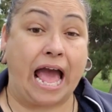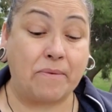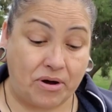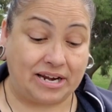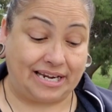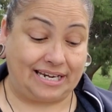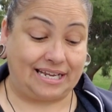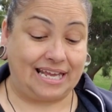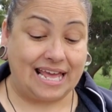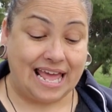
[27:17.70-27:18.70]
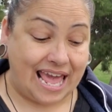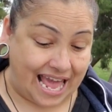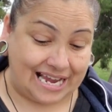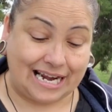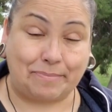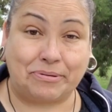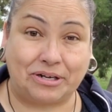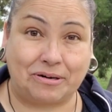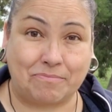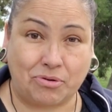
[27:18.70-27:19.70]
I wanted. And I
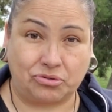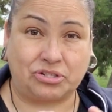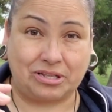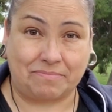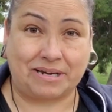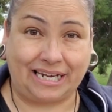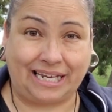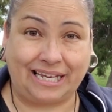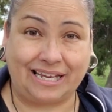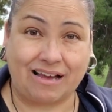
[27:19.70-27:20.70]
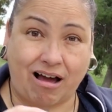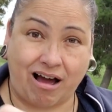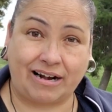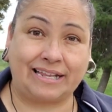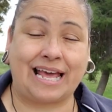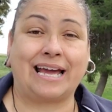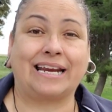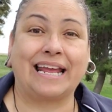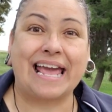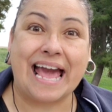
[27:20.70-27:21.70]
put most of the money on that.